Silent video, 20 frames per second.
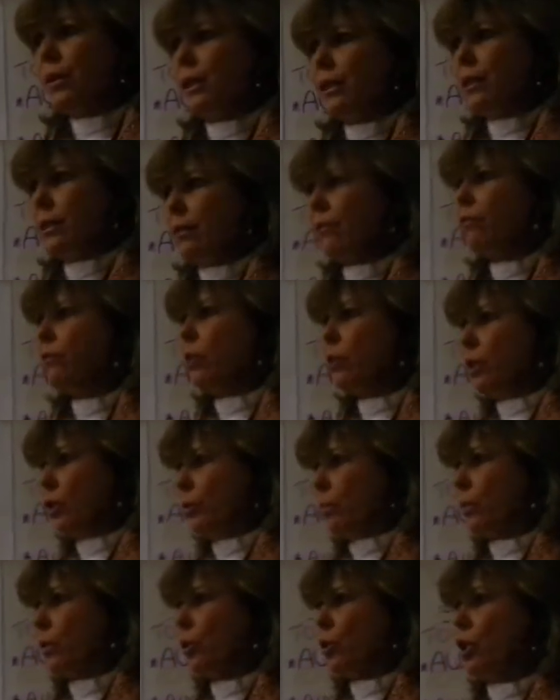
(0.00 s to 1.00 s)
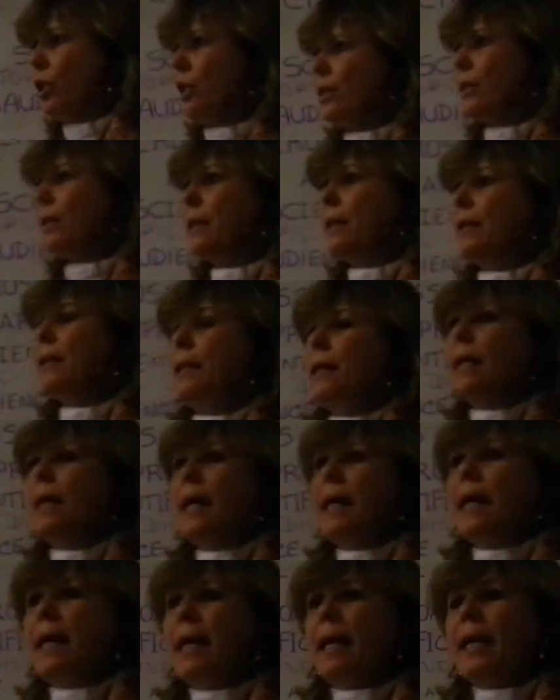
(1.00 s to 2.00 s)
it for this project.
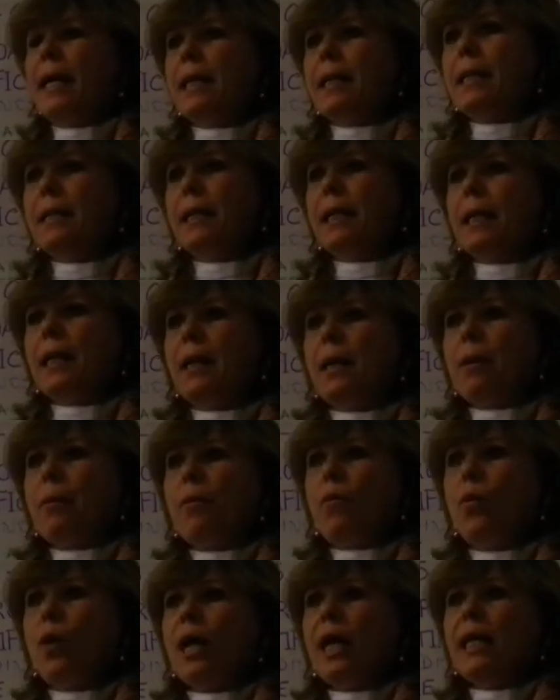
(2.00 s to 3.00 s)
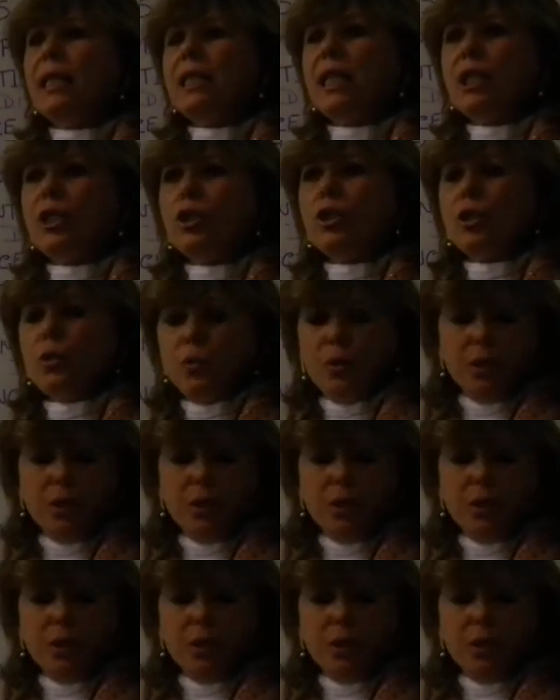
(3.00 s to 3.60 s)
And what I intend to do